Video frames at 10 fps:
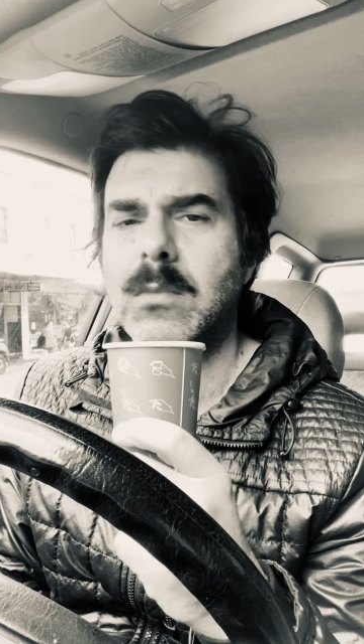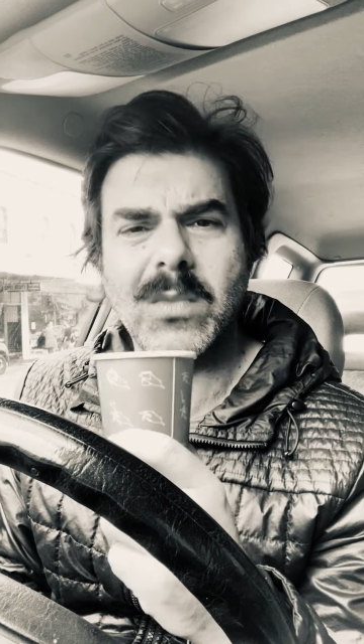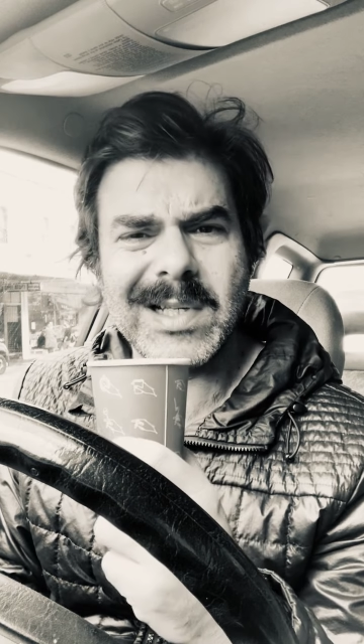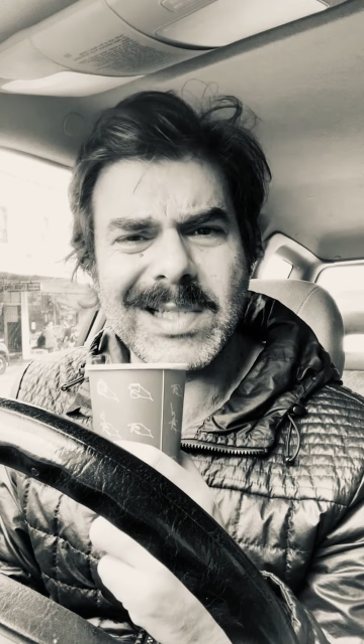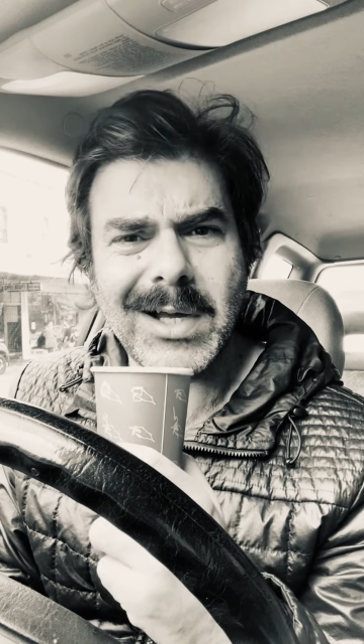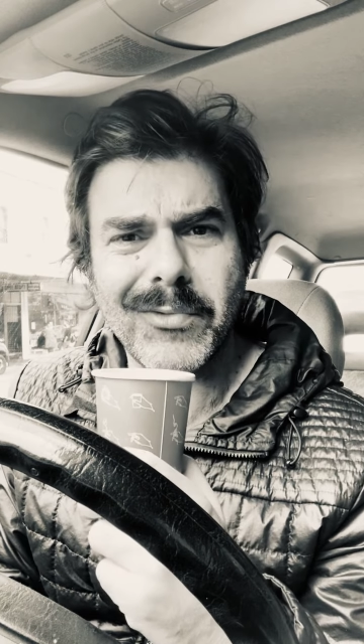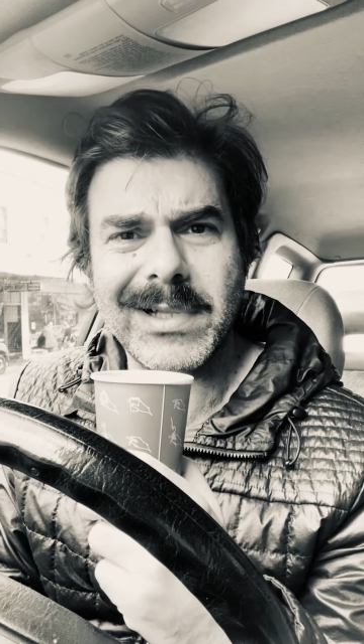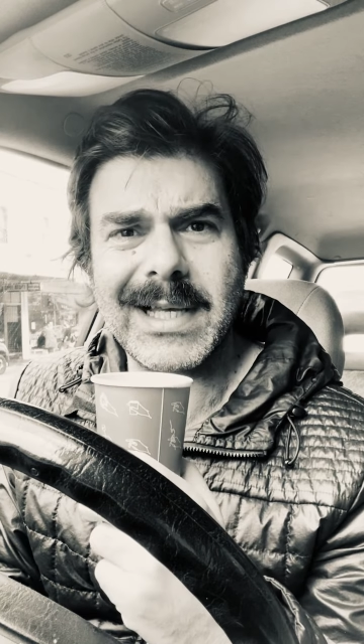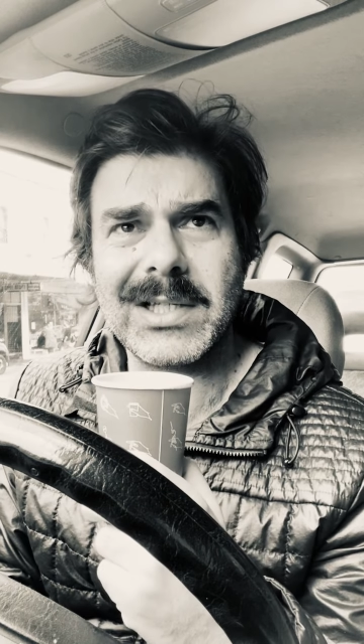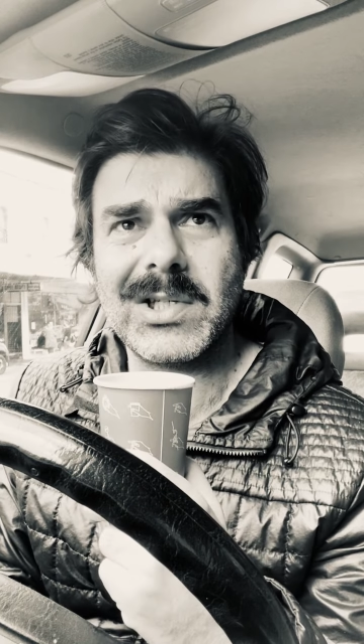What is our
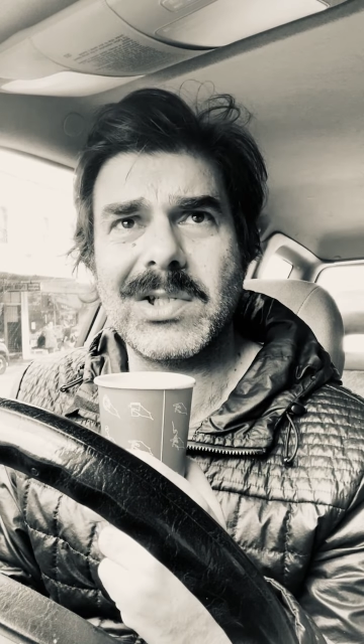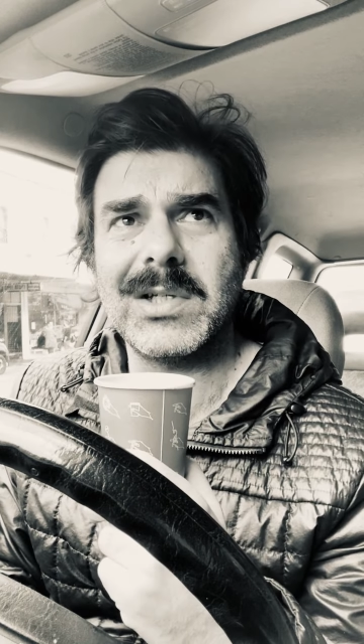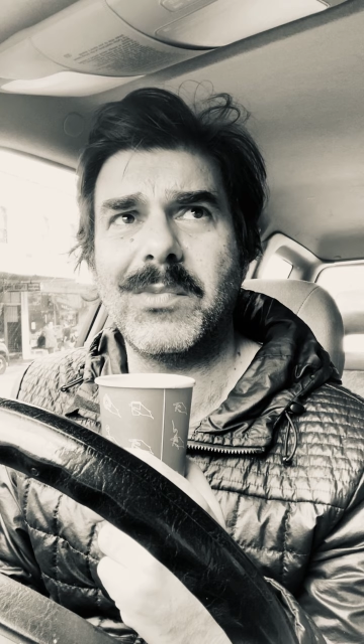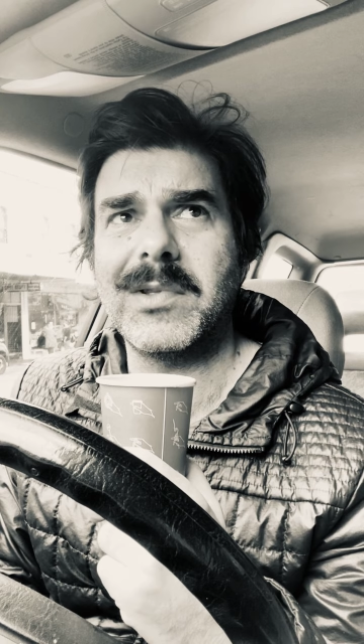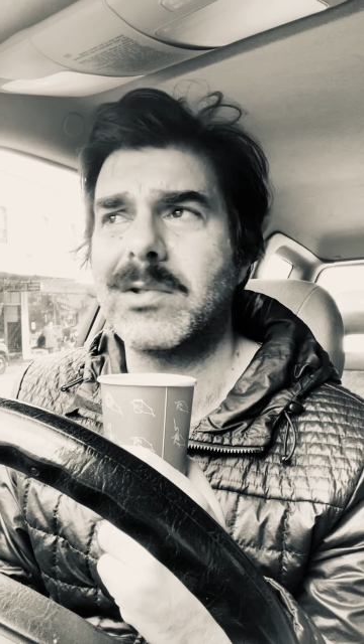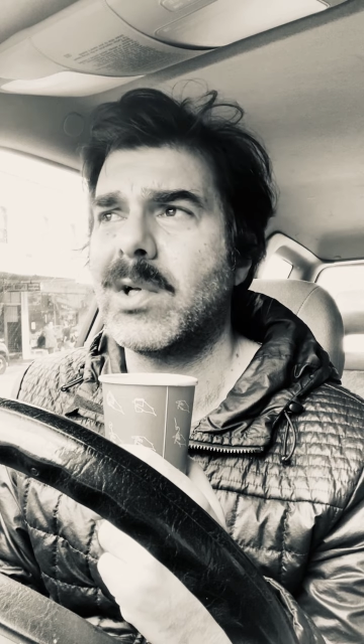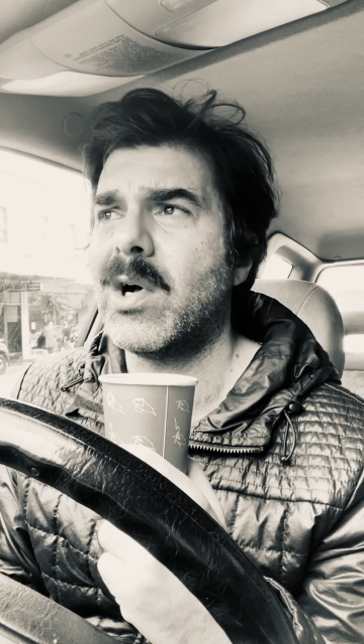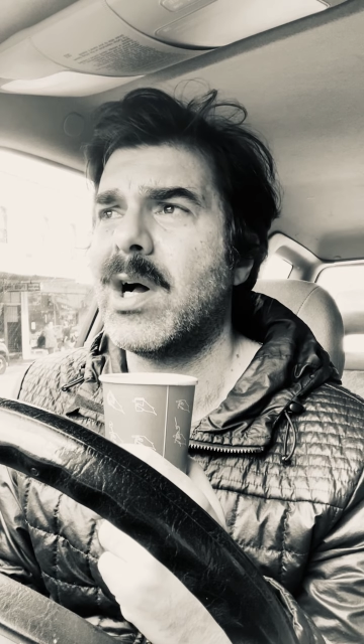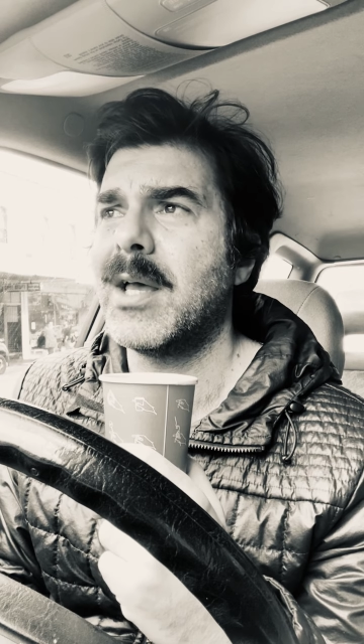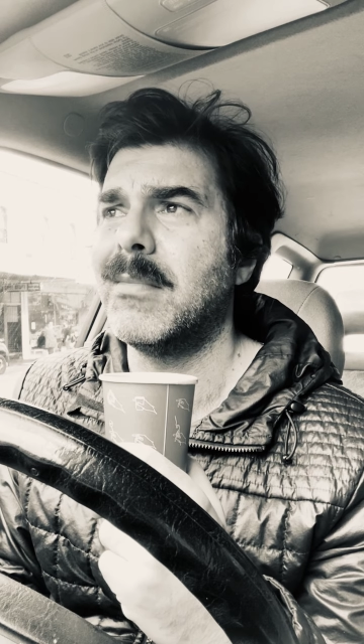relationship with
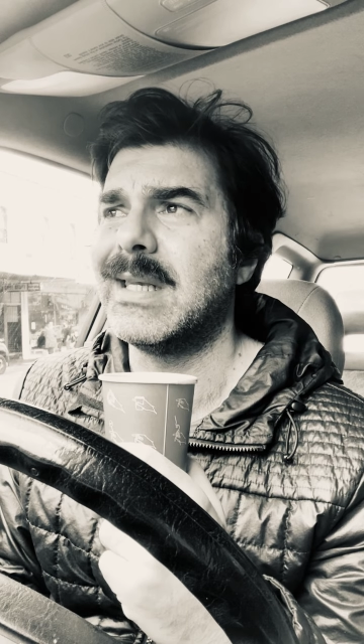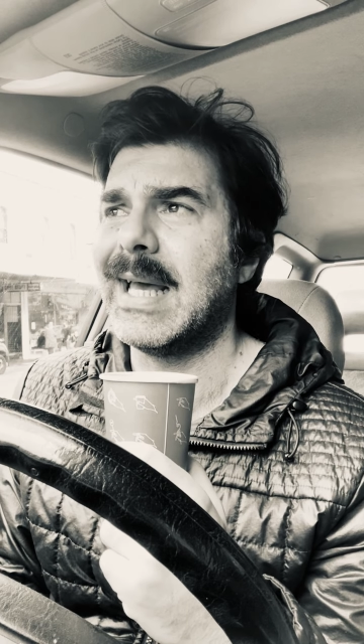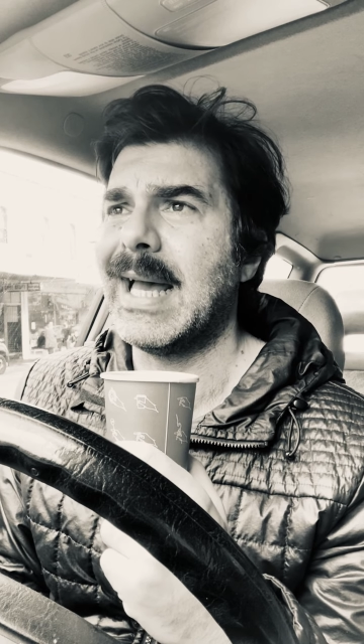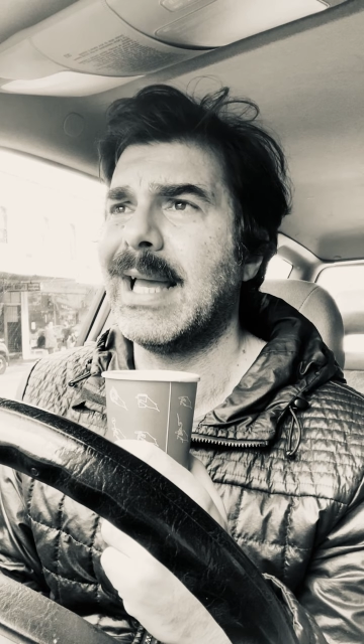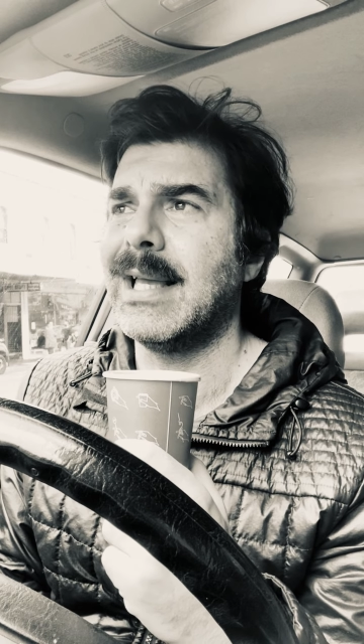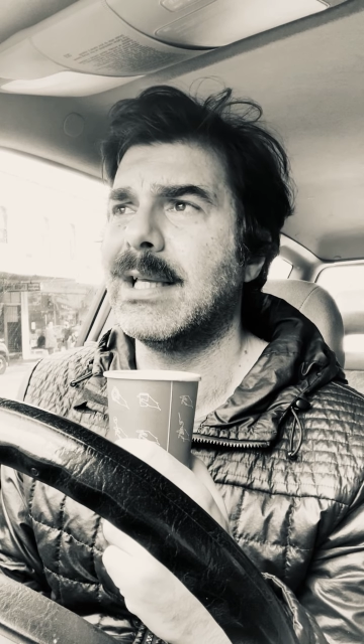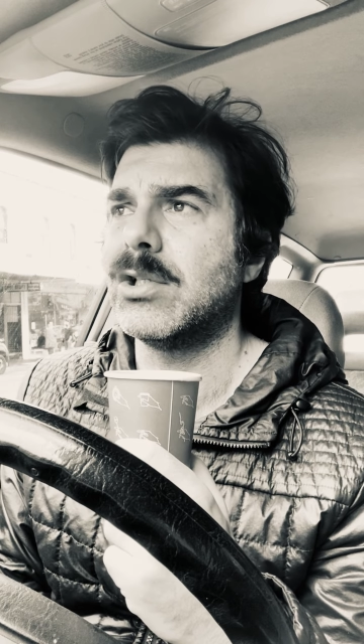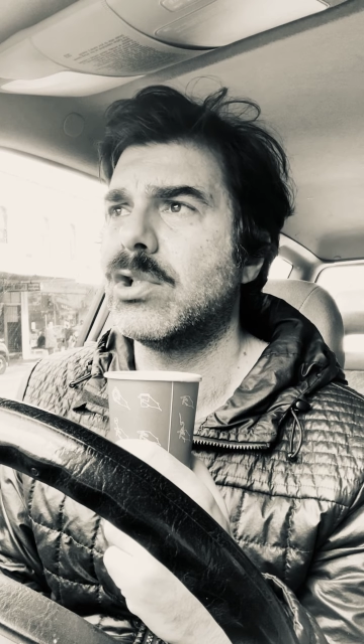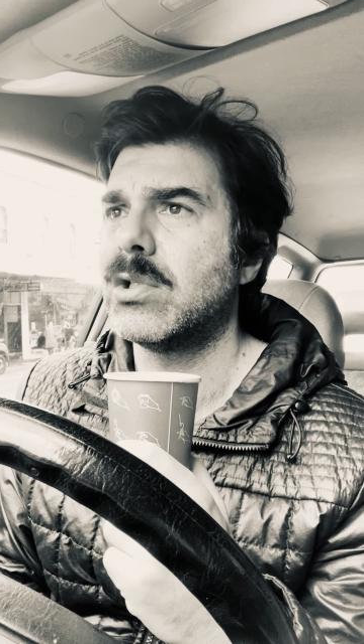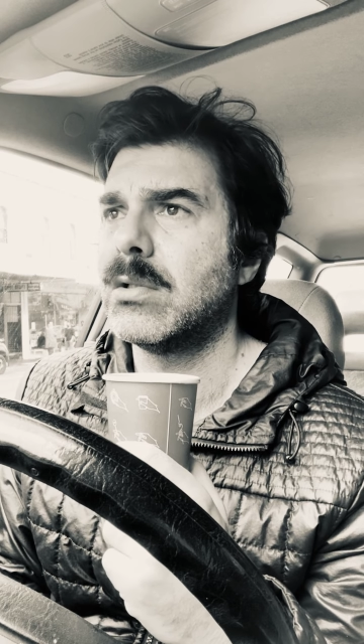time and
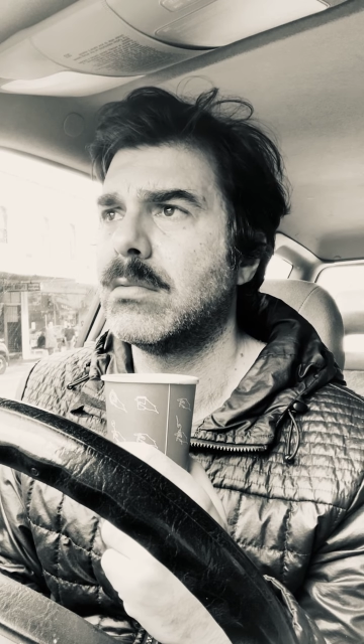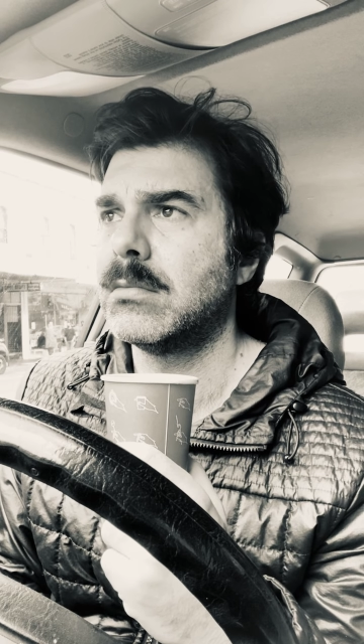age?